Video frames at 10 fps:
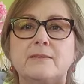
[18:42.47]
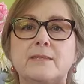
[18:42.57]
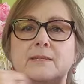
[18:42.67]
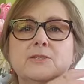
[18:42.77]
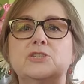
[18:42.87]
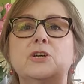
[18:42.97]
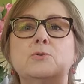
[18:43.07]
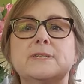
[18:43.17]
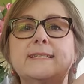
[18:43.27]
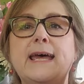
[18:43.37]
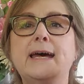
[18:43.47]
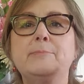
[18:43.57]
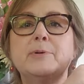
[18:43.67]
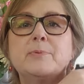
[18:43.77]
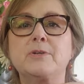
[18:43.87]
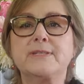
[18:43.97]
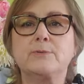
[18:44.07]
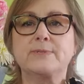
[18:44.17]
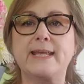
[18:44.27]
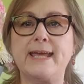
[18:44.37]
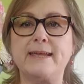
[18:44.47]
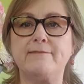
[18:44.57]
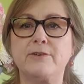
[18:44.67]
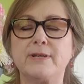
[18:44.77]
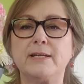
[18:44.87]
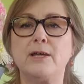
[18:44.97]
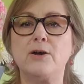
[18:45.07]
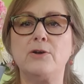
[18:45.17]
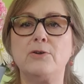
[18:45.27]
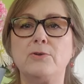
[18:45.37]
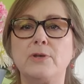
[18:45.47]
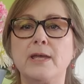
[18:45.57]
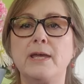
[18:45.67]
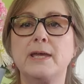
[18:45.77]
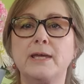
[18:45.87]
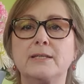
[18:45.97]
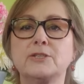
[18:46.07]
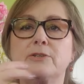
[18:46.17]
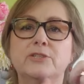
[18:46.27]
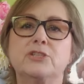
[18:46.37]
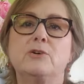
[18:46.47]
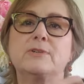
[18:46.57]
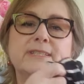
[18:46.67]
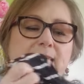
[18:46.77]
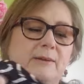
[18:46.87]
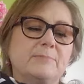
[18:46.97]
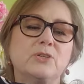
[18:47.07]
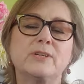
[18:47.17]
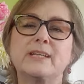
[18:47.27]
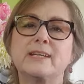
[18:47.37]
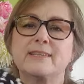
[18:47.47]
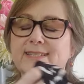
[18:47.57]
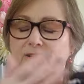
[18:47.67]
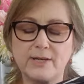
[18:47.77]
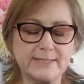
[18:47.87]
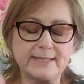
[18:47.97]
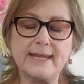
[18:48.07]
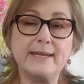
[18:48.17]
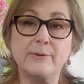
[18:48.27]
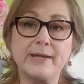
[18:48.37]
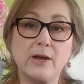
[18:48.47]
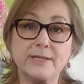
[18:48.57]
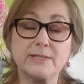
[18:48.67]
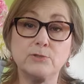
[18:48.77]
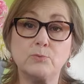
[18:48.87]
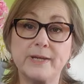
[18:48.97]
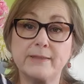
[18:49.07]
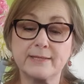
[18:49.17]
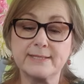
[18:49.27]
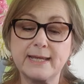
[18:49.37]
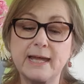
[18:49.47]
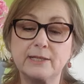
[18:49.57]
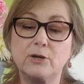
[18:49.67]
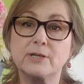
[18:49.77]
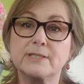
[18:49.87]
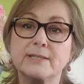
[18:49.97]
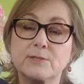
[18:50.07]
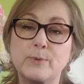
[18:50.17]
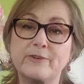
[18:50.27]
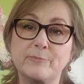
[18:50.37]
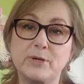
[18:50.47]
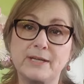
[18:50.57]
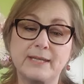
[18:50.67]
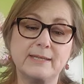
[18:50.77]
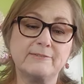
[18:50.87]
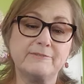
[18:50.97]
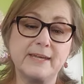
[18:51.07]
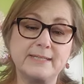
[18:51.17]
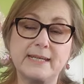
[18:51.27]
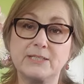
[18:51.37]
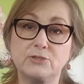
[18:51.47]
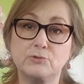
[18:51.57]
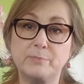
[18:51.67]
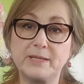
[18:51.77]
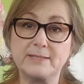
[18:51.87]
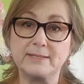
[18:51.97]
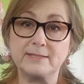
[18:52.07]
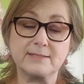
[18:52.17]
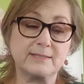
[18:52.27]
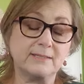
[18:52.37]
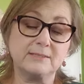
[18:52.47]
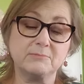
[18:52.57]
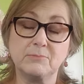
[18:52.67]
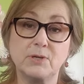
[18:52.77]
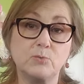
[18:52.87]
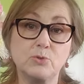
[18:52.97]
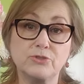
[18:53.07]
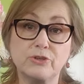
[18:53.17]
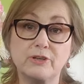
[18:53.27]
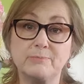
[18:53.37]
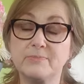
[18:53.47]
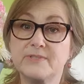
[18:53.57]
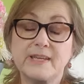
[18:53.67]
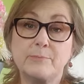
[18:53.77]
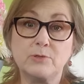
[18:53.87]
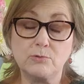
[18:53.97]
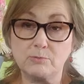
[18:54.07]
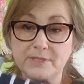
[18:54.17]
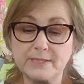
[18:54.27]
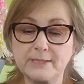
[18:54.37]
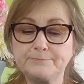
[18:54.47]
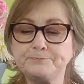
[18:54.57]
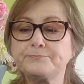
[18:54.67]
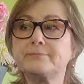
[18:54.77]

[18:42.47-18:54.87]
the shoulders up because it was hanging very low, took the shoulders up, took it in at the sides, and anyway, I still wear this a lot. It's one of my foundational pieces in my wardrobe, summer or winter.